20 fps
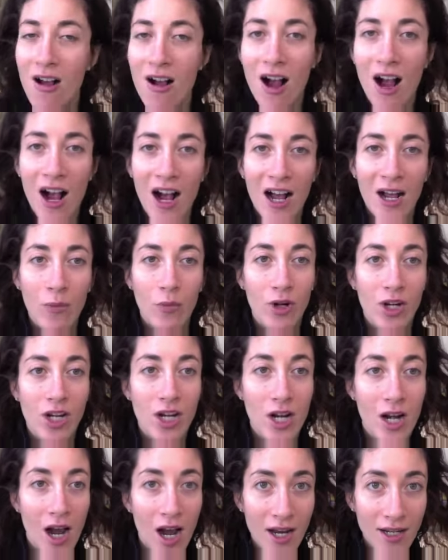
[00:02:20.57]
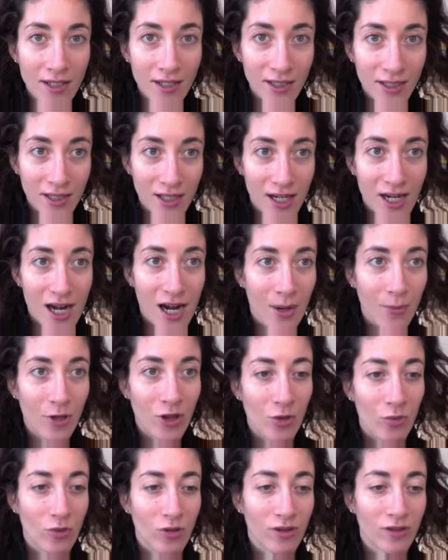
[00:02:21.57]
I would not inhabit
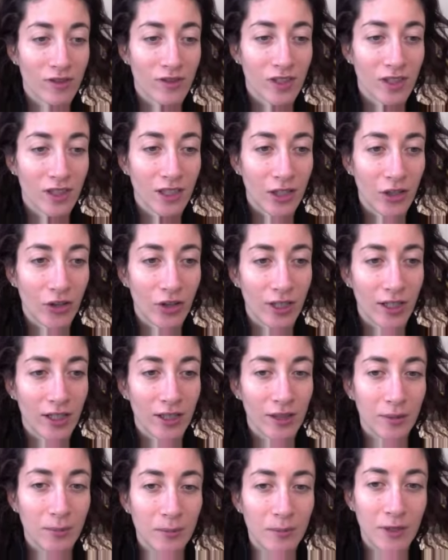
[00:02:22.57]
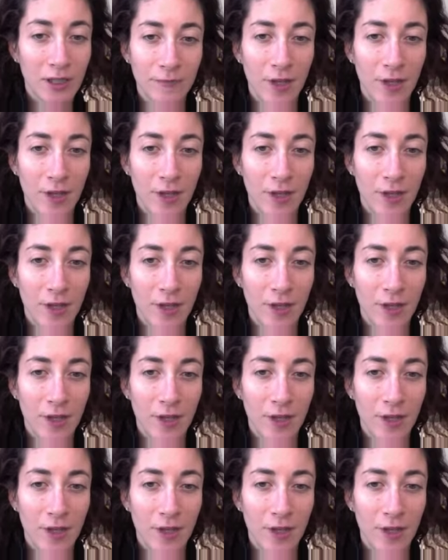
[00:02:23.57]
the world of Delirium.